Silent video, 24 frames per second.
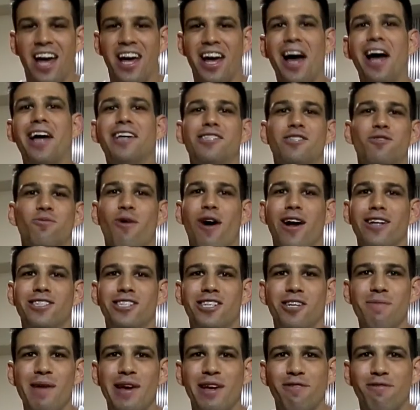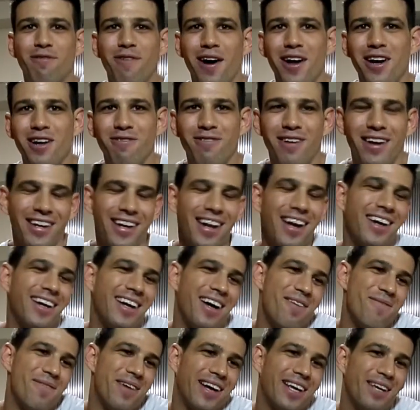I just watch it to make fun of it.
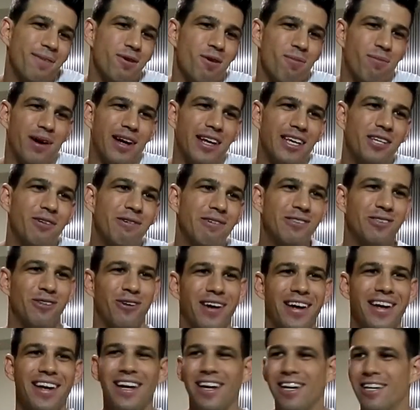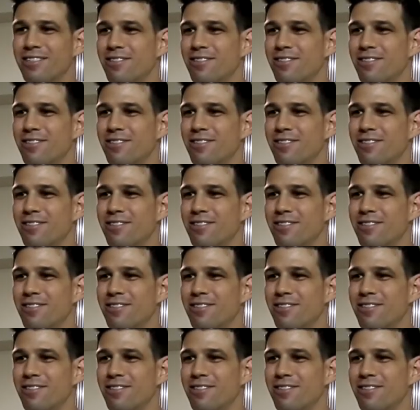Come on, give me a break. You enjoy it.